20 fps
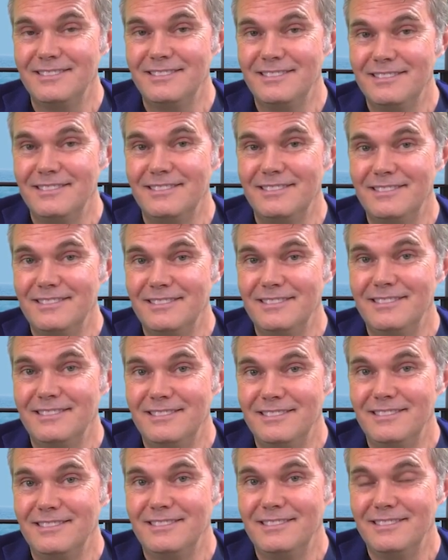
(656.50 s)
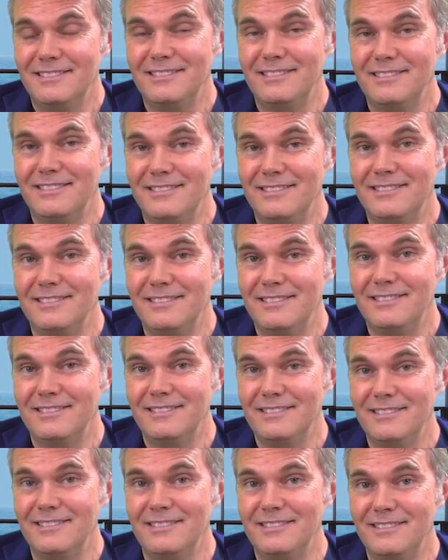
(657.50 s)

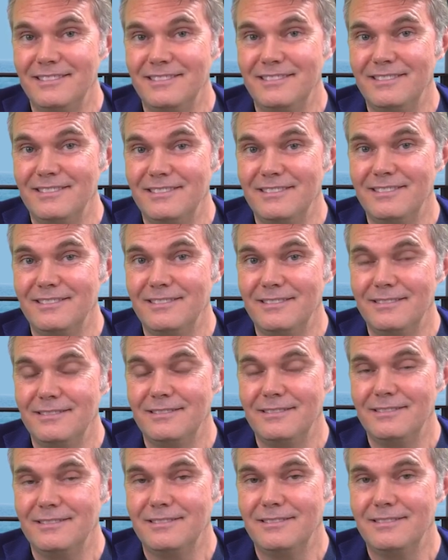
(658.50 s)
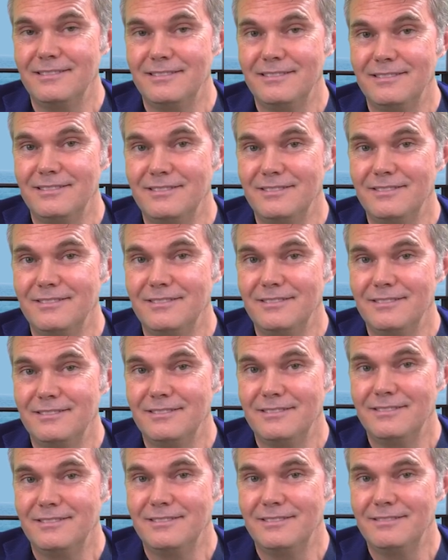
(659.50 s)

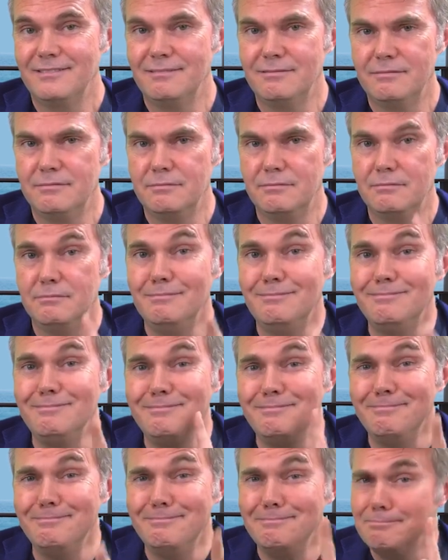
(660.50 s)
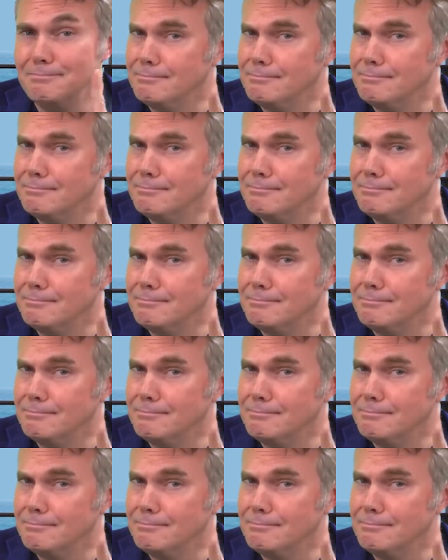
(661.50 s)
(not speaking)